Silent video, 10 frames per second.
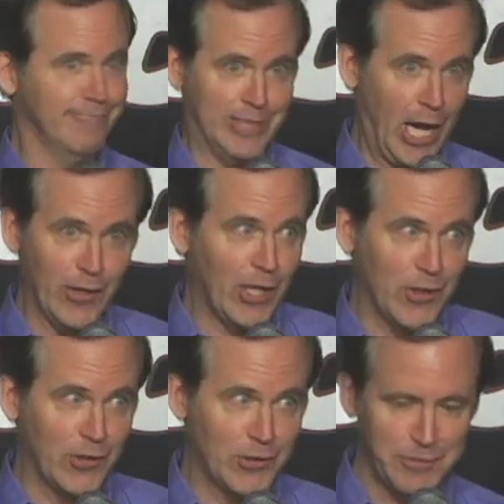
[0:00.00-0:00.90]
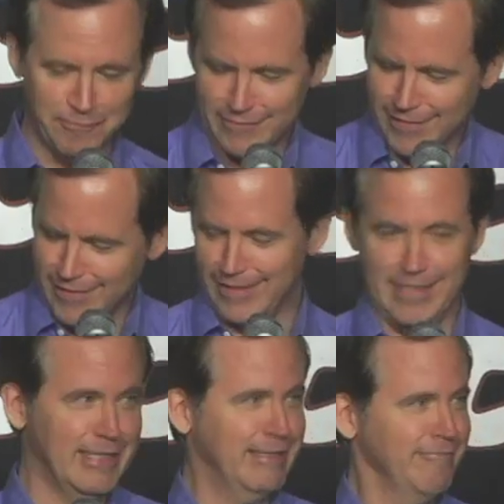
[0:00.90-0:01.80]
Town elders.
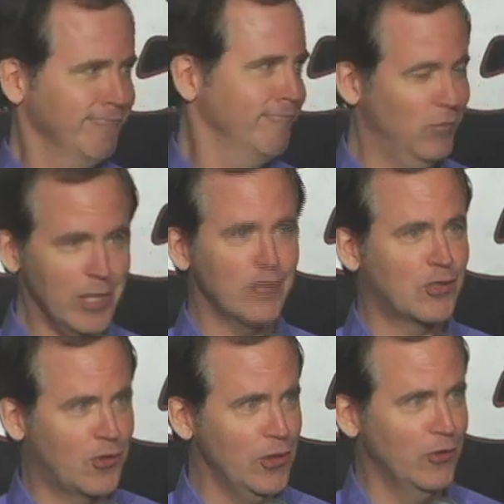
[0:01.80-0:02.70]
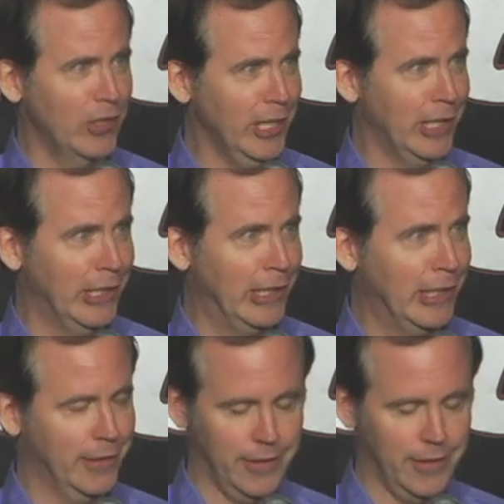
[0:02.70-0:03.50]
Well, screw ye.